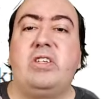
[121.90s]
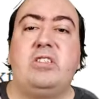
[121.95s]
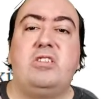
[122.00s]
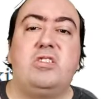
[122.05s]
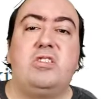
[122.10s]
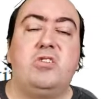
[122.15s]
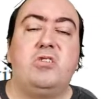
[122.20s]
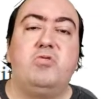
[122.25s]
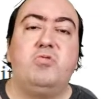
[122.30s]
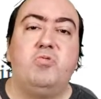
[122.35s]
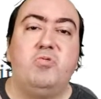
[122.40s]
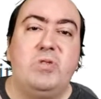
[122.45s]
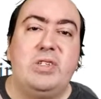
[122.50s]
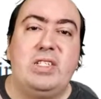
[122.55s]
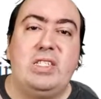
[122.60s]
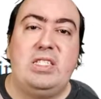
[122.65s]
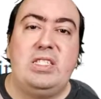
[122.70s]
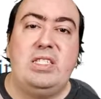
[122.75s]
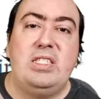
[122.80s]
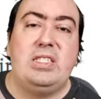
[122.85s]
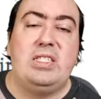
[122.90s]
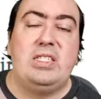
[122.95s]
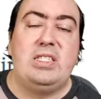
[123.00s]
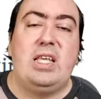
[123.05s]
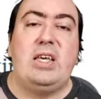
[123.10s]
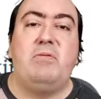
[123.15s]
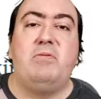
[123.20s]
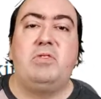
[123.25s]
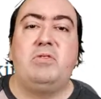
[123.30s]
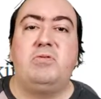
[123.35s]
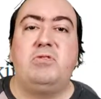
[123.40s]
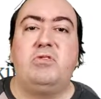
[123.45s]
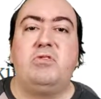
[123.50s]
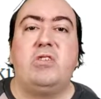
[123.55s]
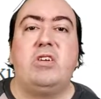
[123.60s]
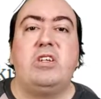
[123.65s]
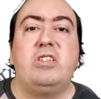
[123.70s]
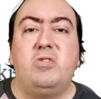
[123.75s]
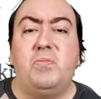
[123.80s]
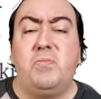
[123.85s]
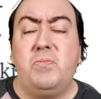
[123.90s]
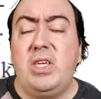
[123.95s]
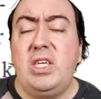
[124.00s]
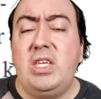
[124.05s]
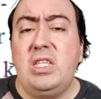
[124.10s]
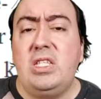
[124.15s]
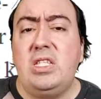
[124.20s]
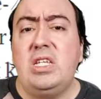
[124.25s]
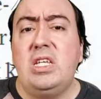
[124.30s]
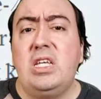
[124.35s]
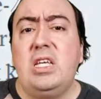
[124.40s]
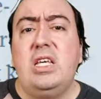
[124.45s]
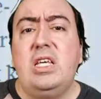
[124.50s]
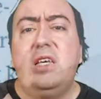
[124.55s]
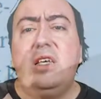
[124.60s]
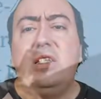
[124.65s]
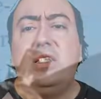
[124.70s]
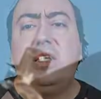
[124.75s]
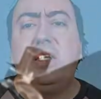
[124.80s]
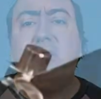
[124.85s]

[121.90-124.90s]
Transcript: doesn't really say what we're trying to mean. There